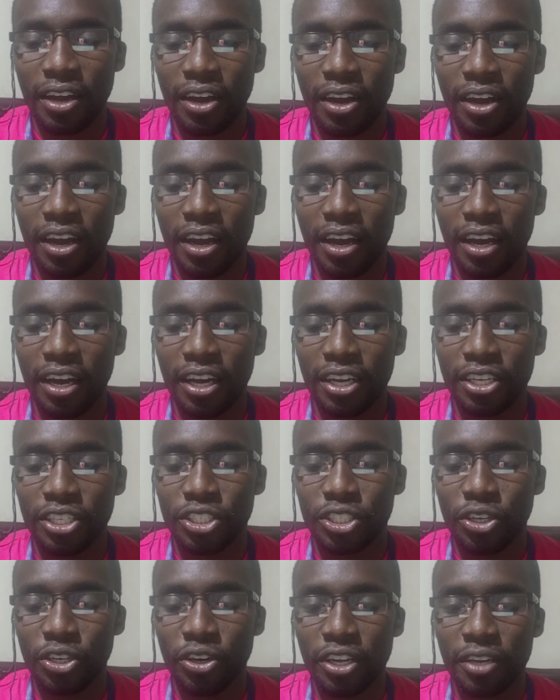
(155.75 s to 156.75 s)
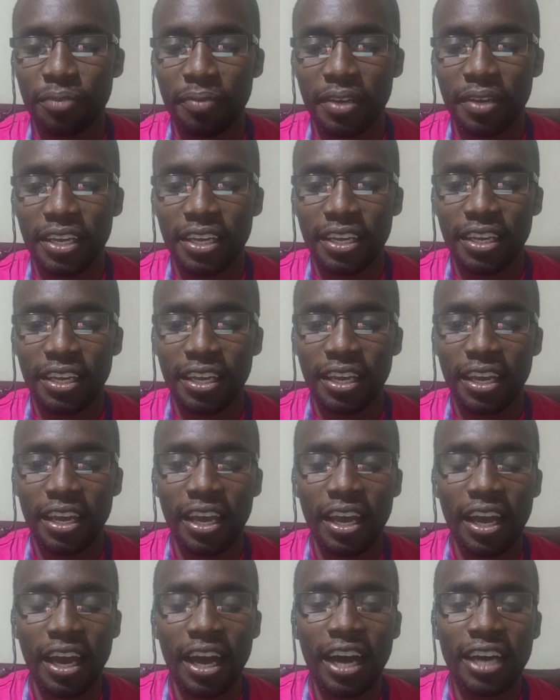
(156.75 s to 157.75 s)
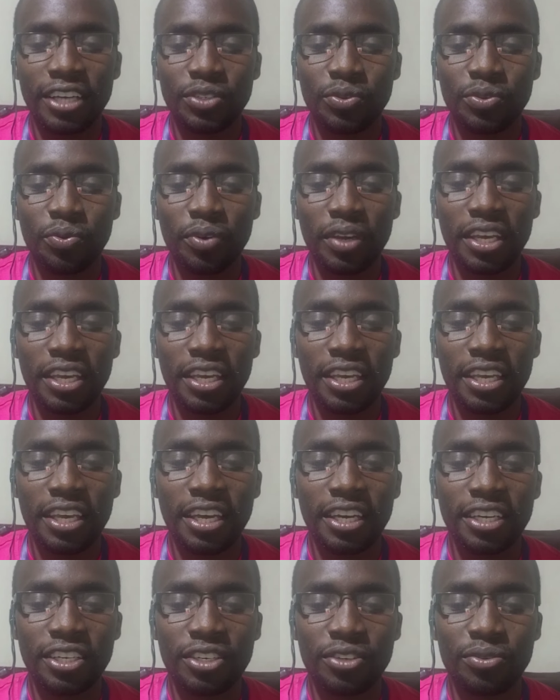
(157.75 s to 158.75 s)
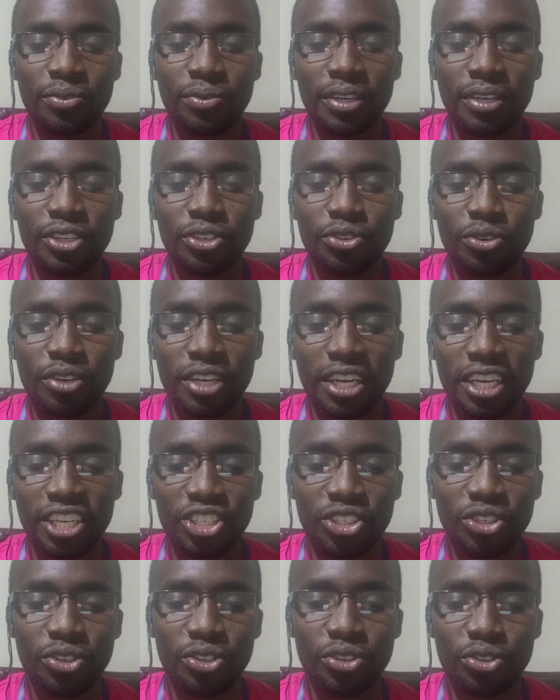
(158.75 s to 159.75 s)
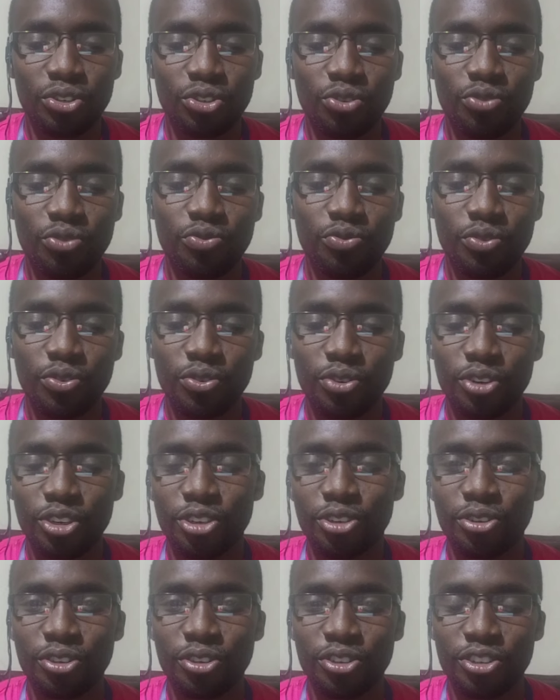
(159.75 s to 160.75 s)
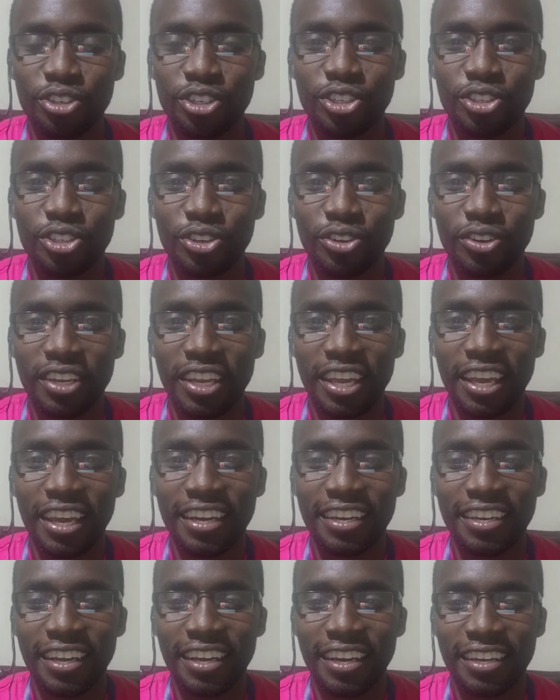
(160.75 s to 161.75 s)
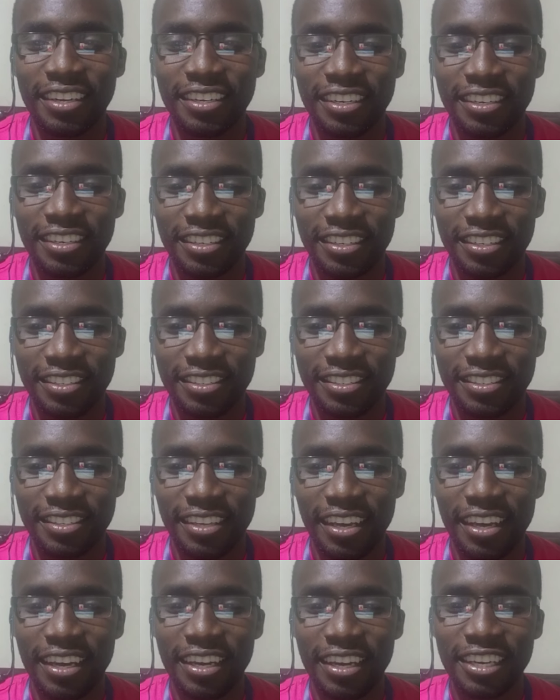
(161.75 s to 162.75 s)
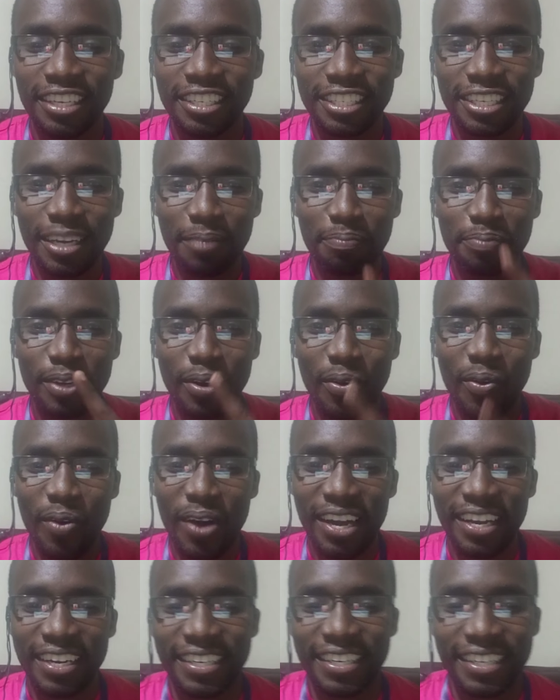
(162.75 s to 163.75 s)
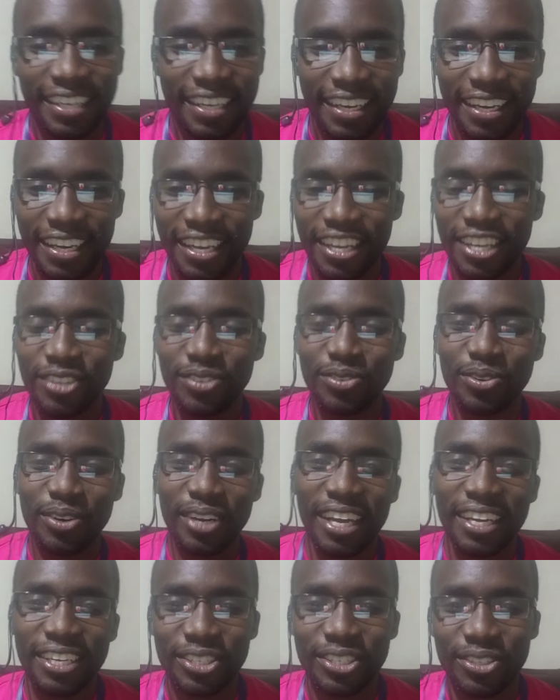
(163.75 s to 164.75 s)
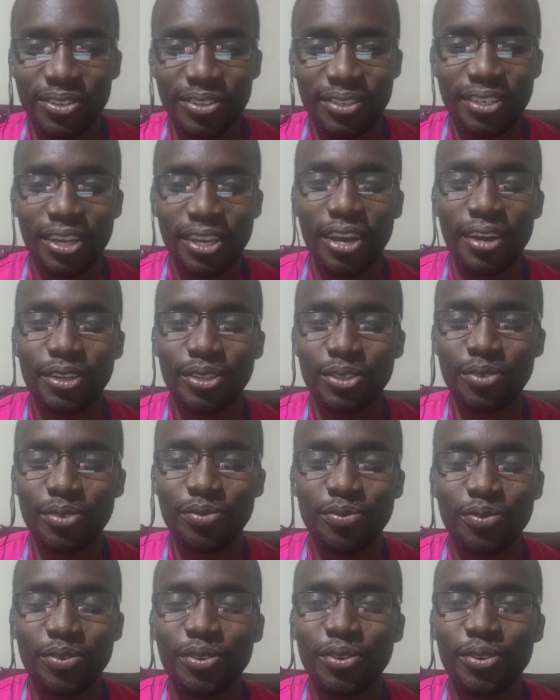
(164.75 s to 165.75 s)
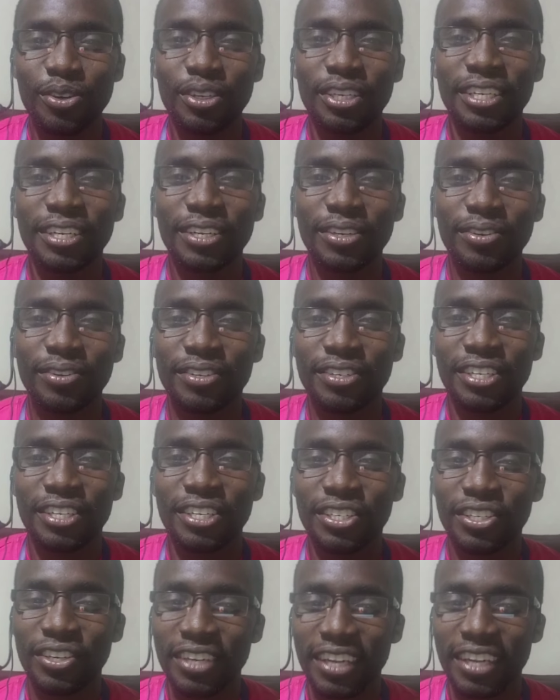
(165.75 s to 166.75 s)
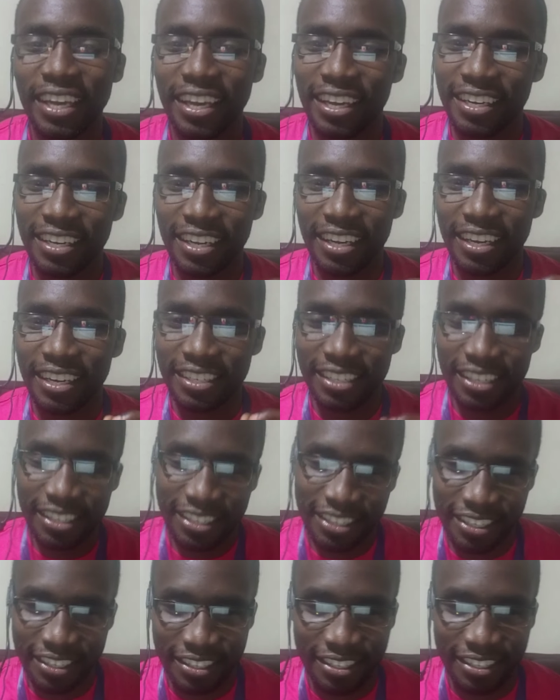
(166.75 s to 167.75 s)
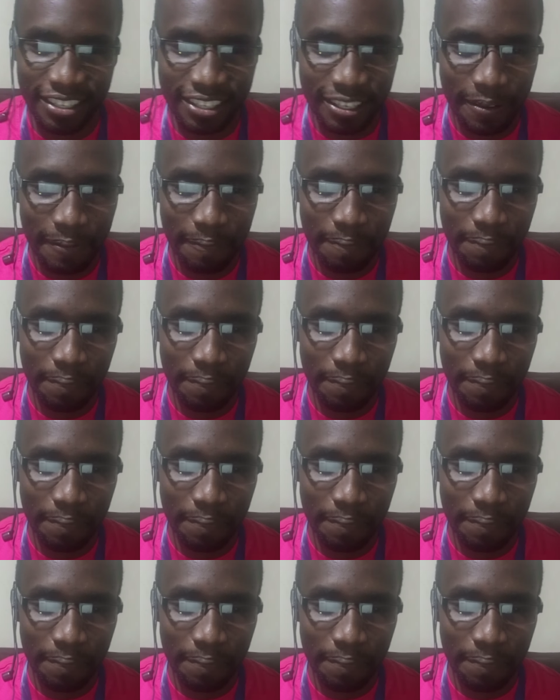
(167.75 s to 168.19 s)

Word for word: uh, join me as we get to introduction to food nutrition and dietetics chapter 1 introduction to food nutrition and dietetics